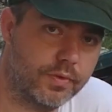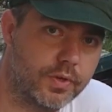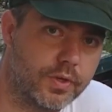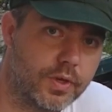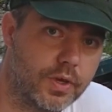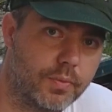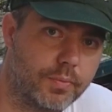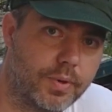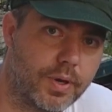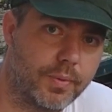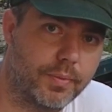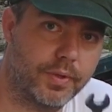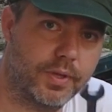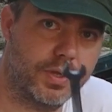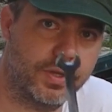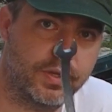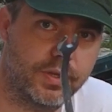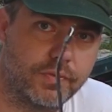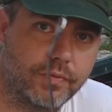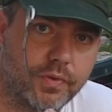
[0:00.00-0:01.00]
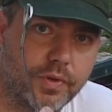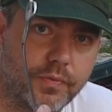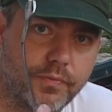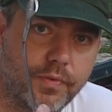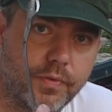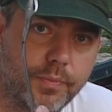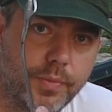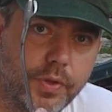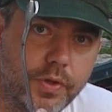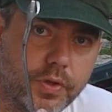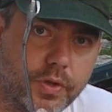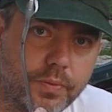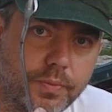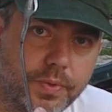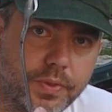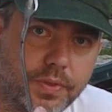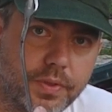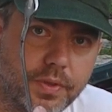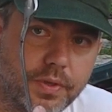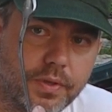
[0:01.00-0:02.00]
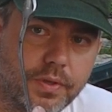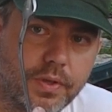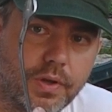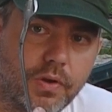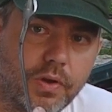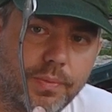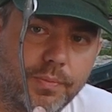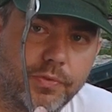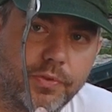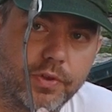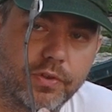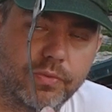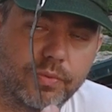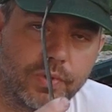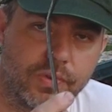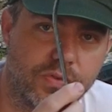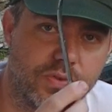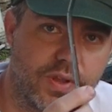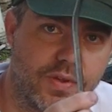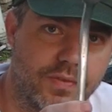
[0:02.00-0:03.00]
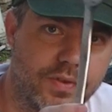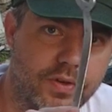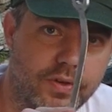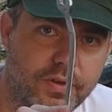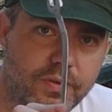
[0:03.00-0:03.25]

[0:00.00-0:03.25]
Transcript: you know, probably if you're familiar with the OM617,